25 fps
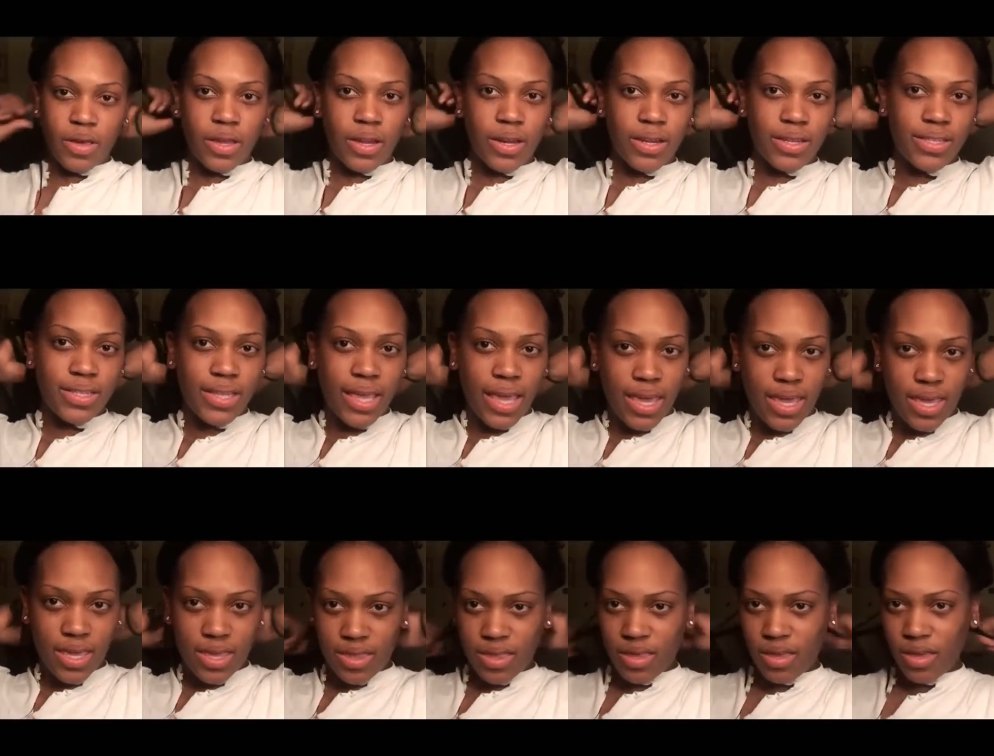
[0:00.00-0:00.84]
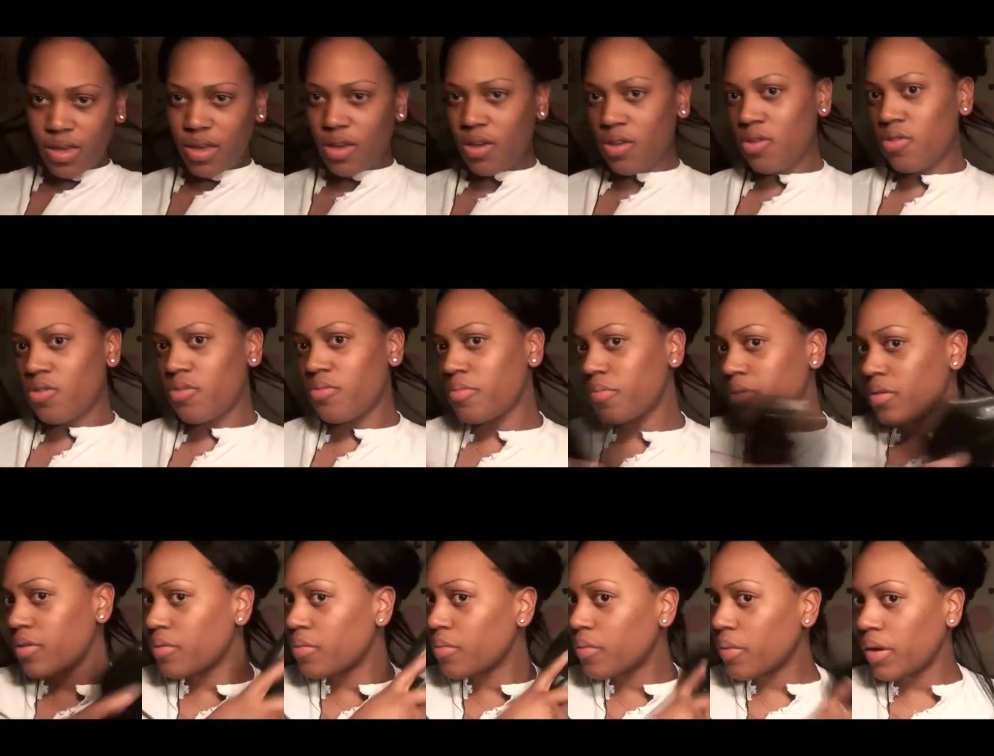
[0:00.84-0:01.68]
going to take the comb,
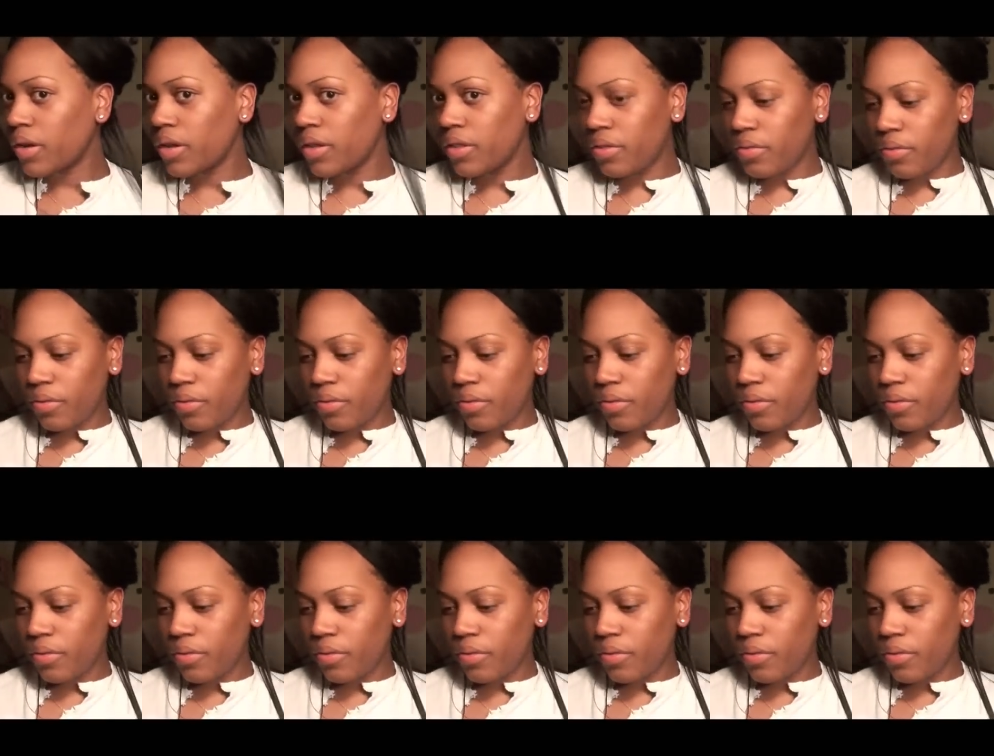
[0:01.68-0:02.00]
run it